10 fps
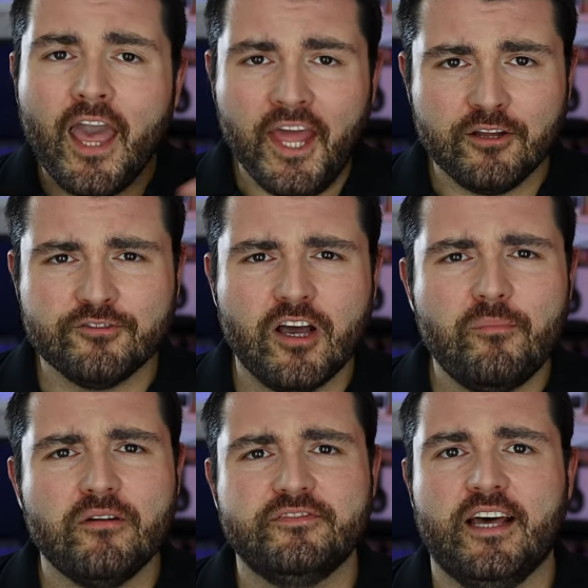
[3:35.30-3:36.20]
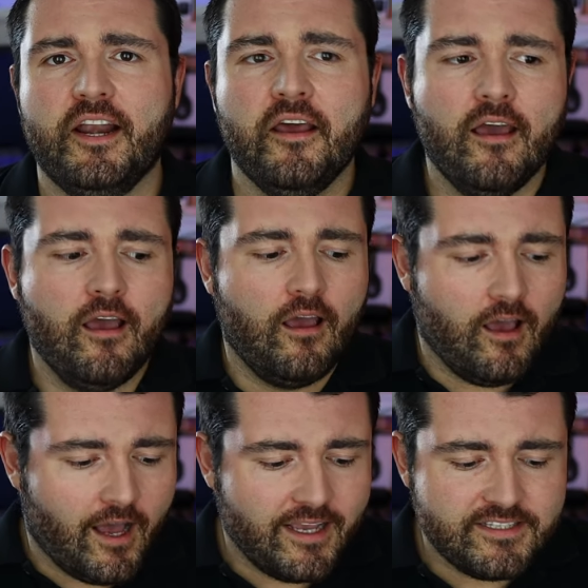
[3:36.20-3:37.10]
And on top of that,
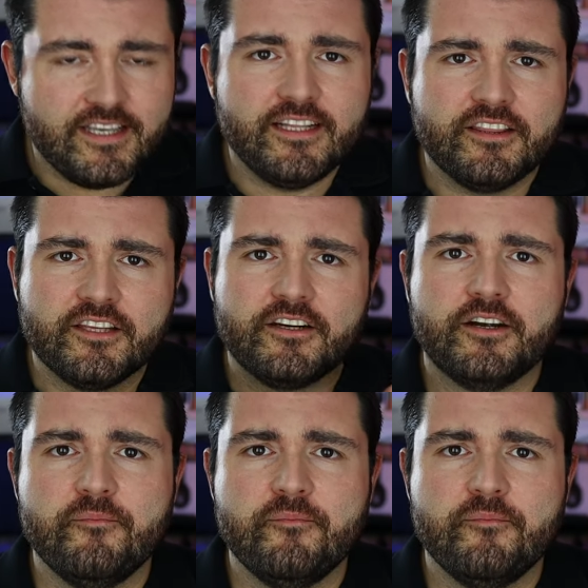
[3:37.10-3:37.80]
I see that there